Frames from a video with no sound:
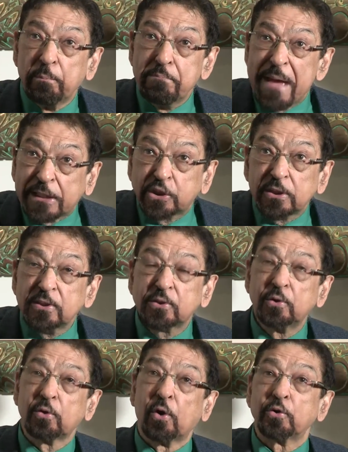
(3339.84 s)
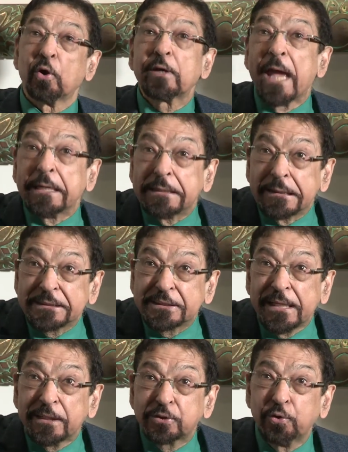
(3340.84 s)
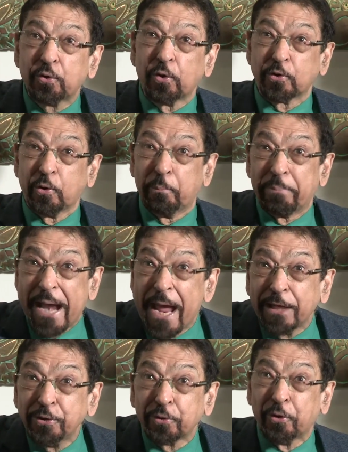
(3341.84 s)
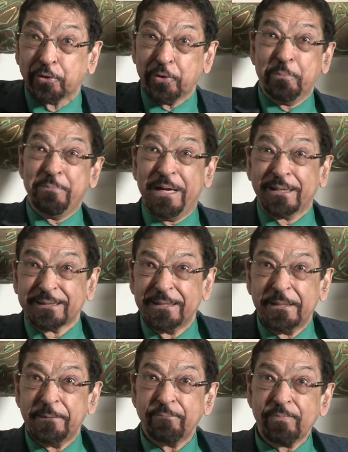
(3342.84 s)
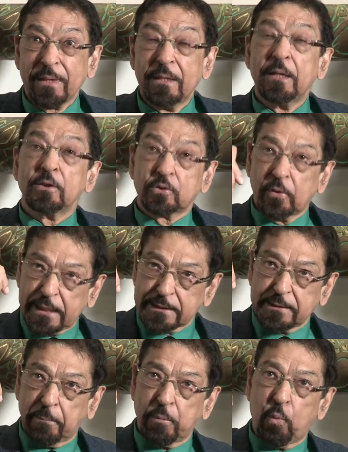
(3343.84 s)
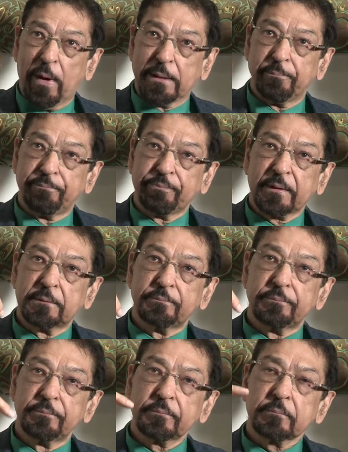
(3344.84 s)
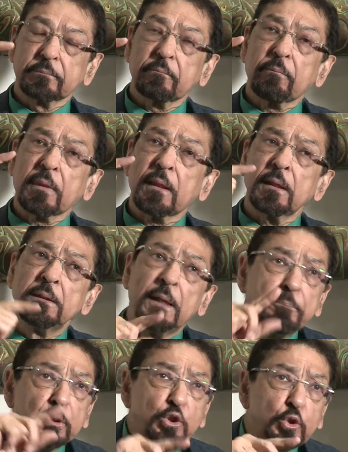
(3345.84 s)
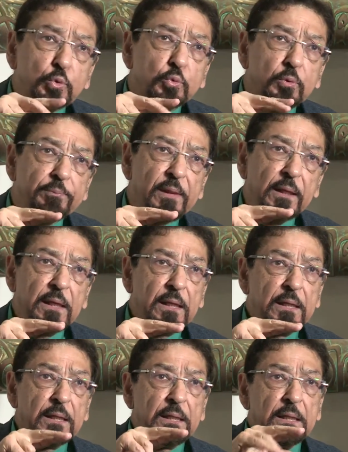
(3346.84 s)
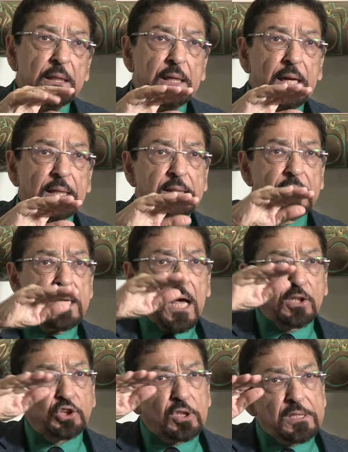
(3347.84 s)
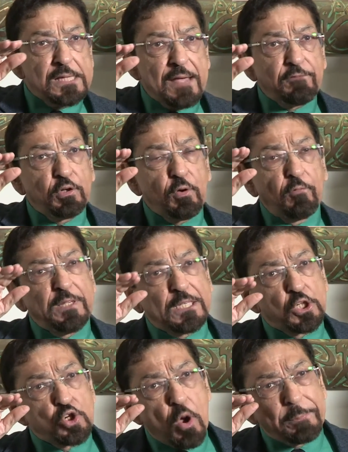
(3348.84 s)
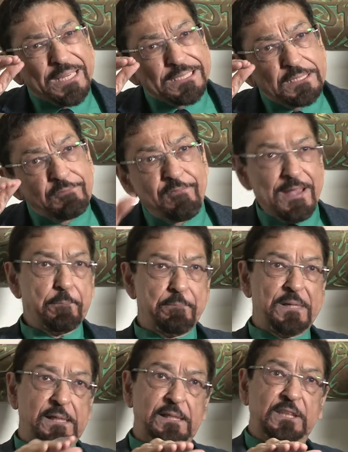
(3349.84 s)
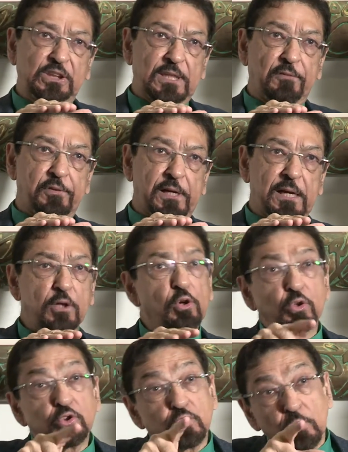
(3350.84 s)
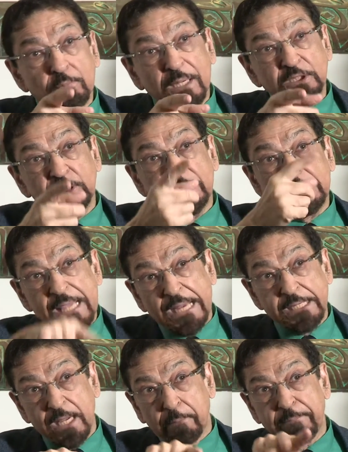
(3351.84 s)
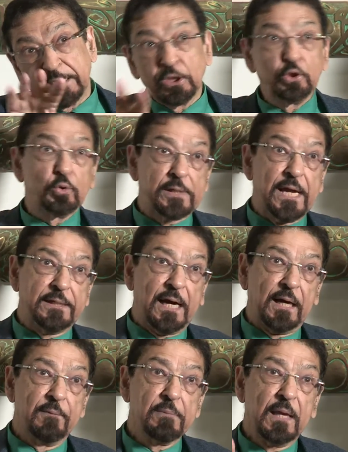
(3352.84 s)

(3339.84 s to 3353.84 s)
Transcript: matches, you got your candlesticks, you got your bread, you got your milk. So that's number one. Number two, at the larger level of economic development in East Africa, not so much in Kenya, but in Uganda,